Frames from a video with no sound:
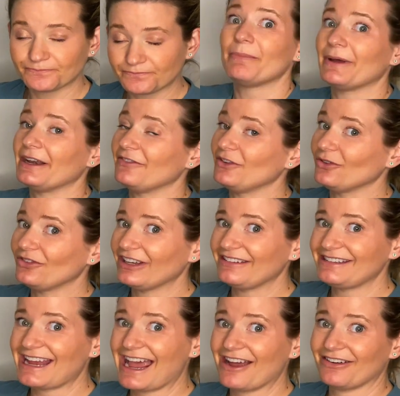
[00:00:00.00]
But if you
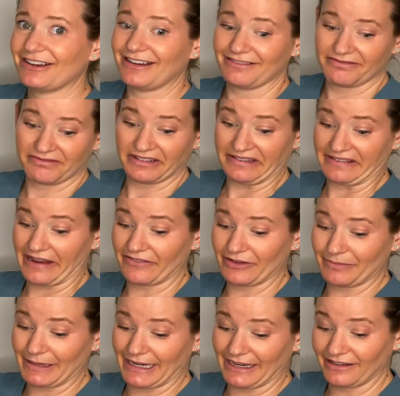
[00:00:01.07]
sit down and
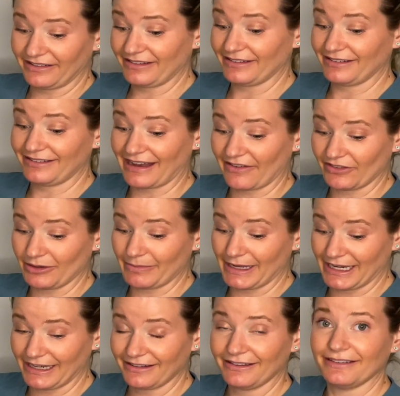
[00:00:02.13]
7 minutes, 7
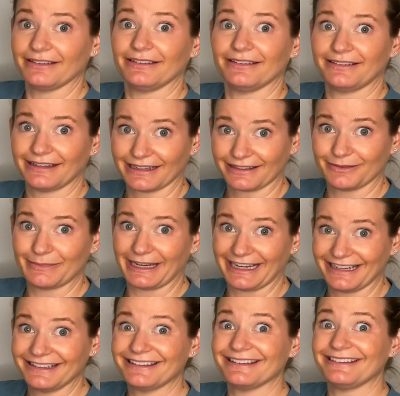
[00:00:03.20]
minutes, 6
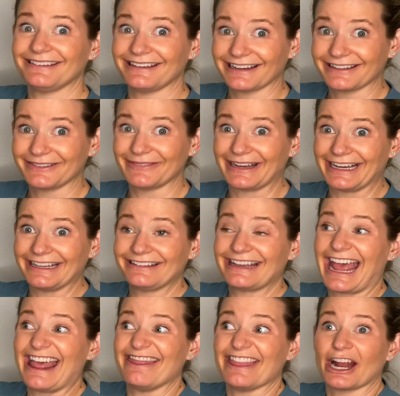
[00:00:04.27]
minutes, 6 minutes,
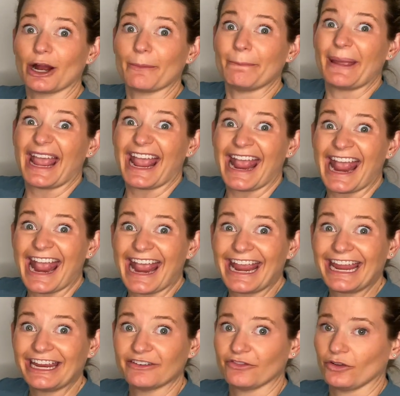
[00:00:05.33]
and they're
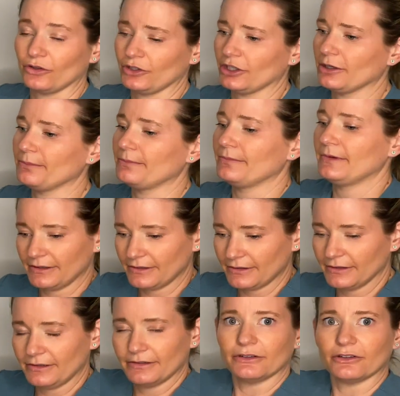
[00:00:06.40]
painful, you're
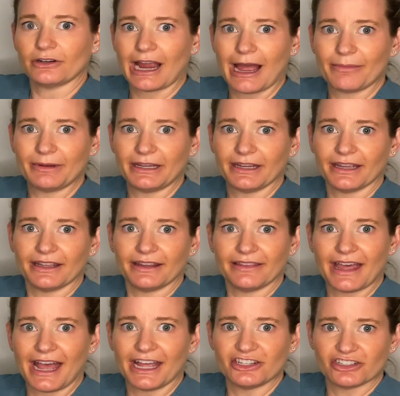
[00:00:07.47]
grabbing
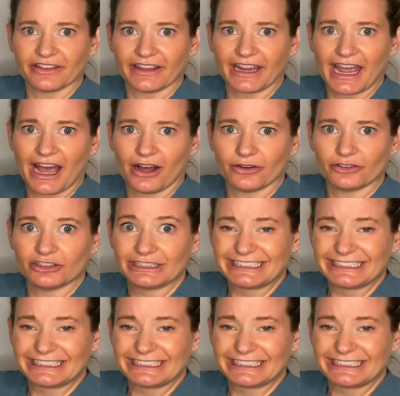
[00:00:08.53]
the edge of the couch,